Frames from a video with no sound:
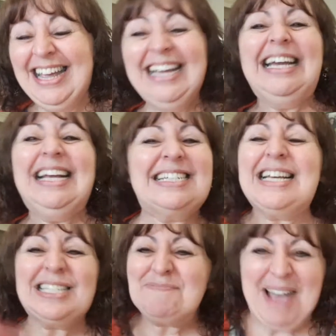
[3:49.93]
It
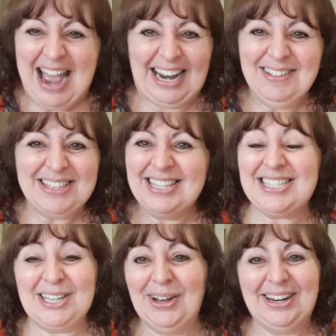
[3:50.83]
doesn't matter the
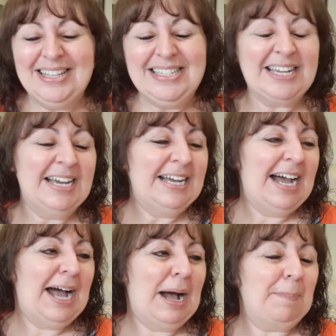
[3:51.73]
slightest.
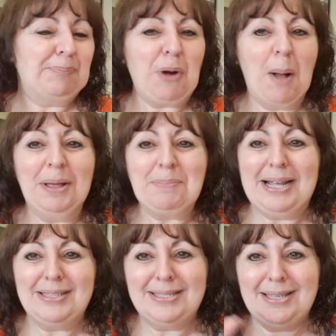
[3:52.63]
Probably
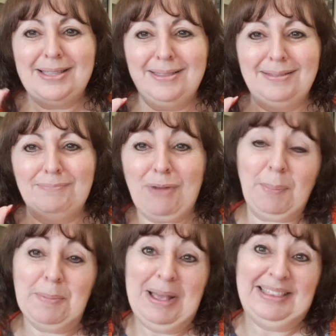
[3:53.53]
meant
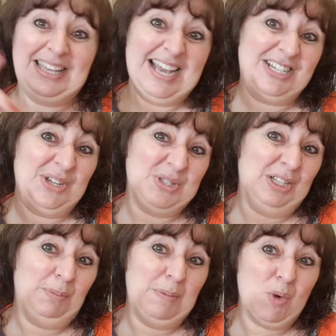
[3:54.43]
that you had to use a
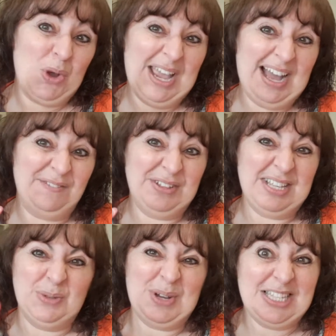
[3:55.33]
little bit more yarn for
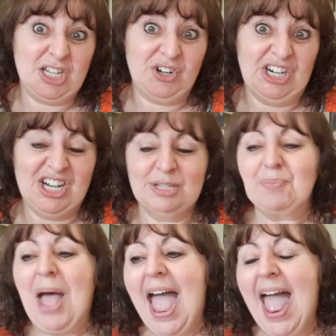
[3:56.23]
this one. Sorry, guys.
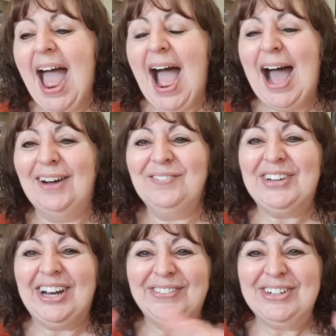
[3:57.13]

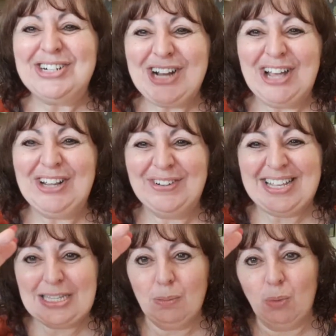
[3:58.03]
But I will show you a
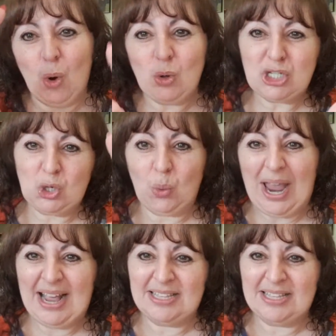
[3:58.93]
small square